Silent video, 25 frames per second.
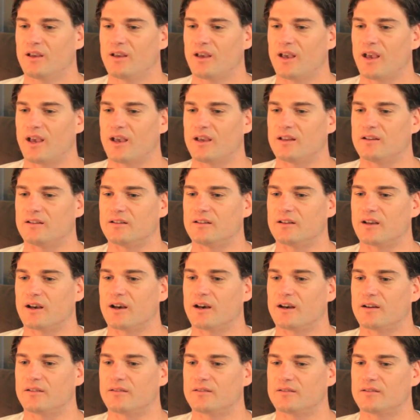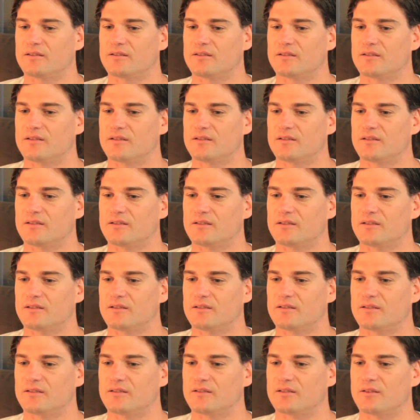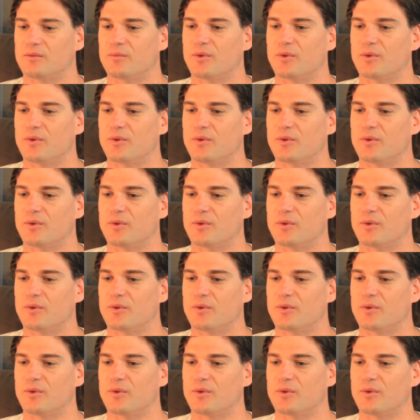And the